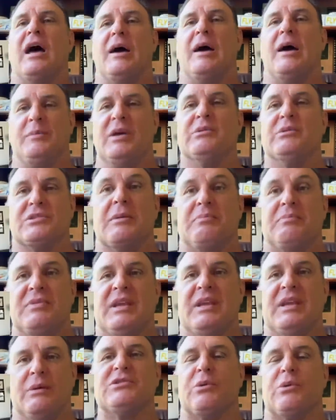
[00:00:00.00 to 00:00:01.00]
I mean, it was
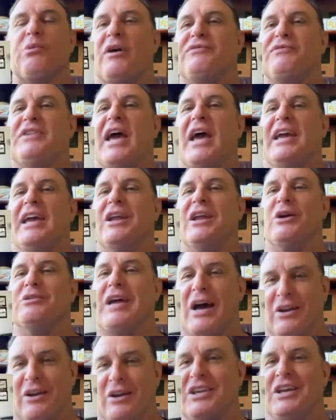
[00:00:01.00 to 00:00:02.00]
a rough day, you know,
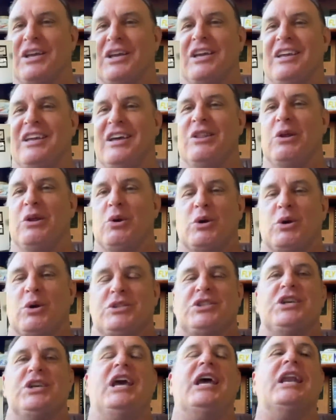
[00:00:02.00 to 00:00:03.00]
down in the
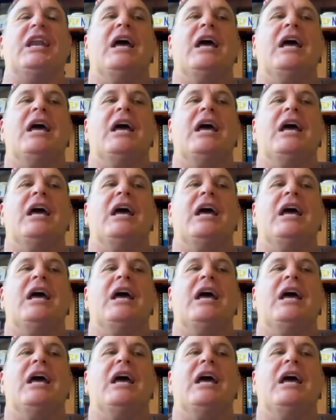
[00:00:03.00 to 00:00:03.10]
North Sea.